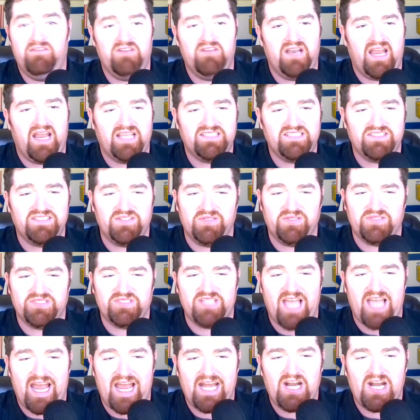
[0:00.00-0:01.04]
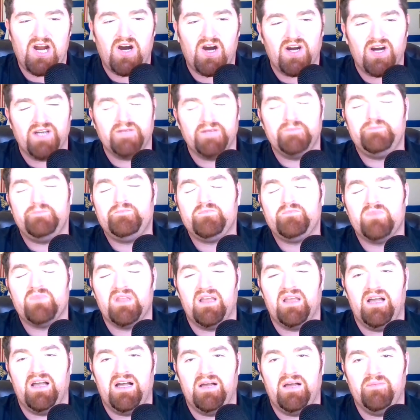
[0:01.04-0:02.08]
even nice little sidecar,
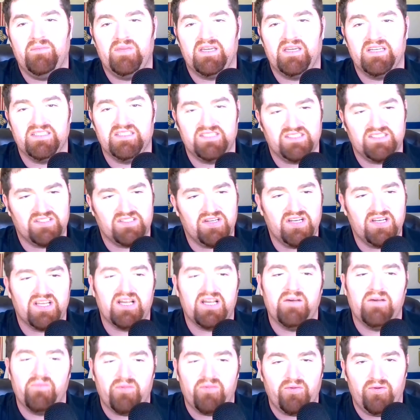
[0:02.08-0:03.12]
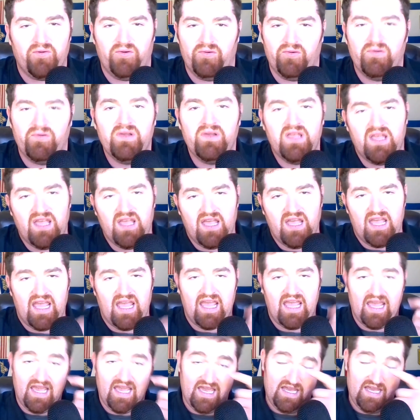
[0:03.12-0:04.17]
because it's going to come through,
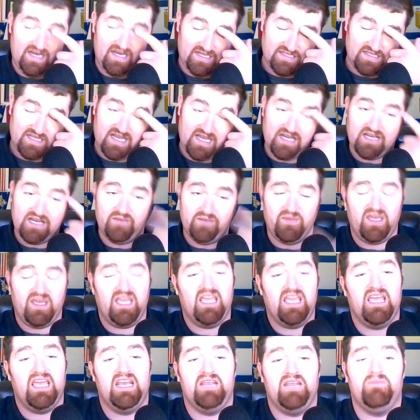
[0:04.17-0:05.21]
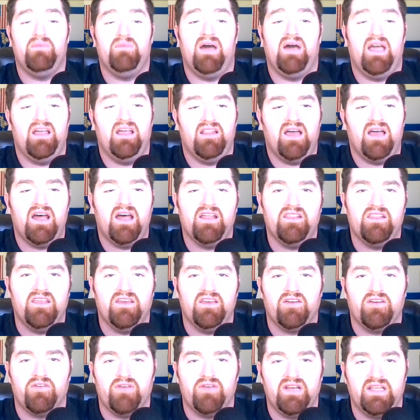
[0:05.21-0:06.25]
and it's not going to be hidden by a lot
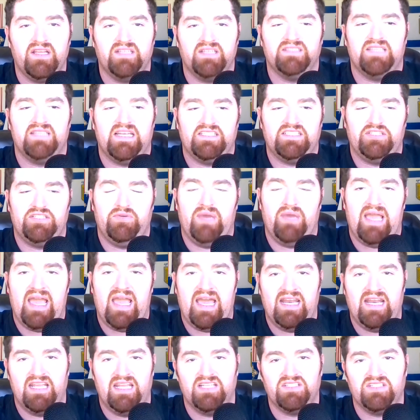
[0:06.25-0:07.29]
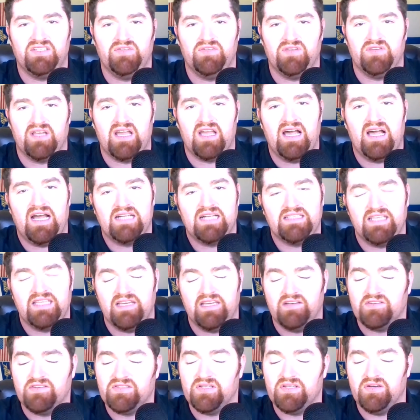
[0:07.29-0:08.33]
of the ingredients that you add into the
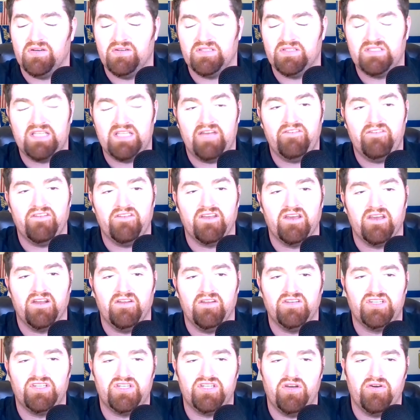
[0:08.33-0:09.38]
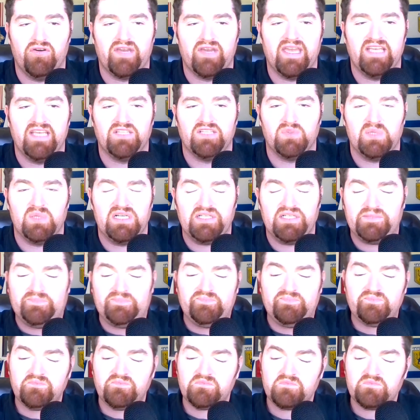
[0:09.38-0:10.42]
cocktail. So it's definitely going to showcase
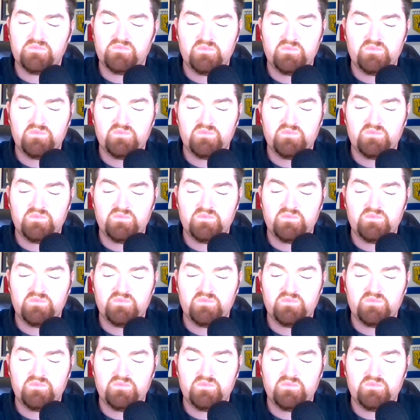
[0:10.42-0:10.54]
well.